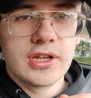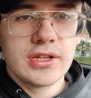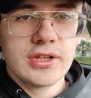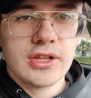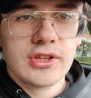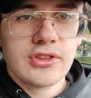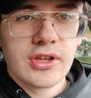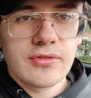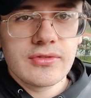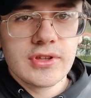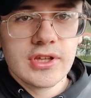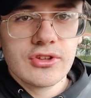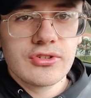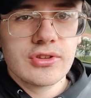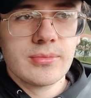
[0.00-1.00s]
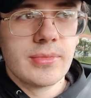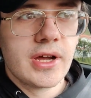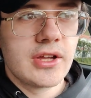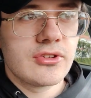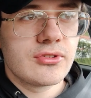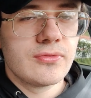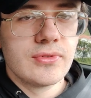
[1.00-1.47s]
and it definitely isn't the
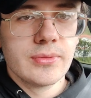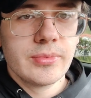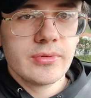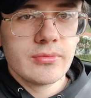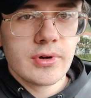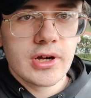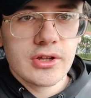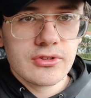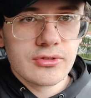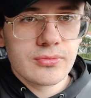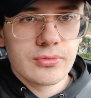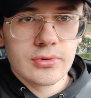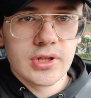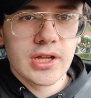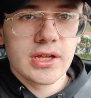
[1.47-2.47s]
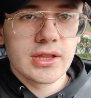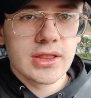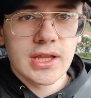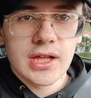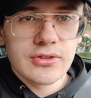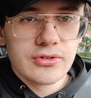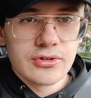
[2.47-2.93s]
best flipping-wise for, like,
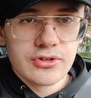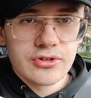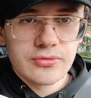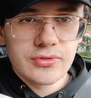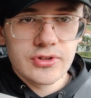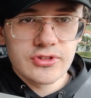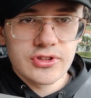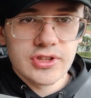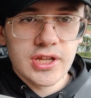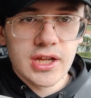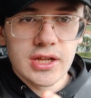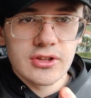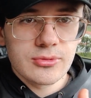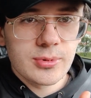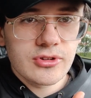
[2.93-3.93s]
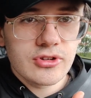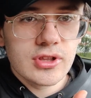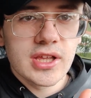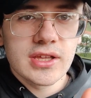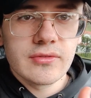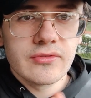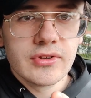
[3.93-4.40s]
ladders and things like that, especially,
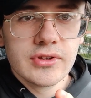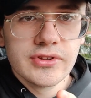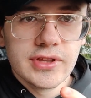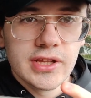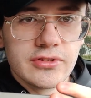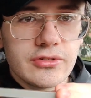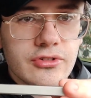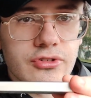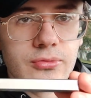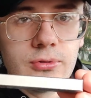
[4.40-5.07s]
like, infinity ladders.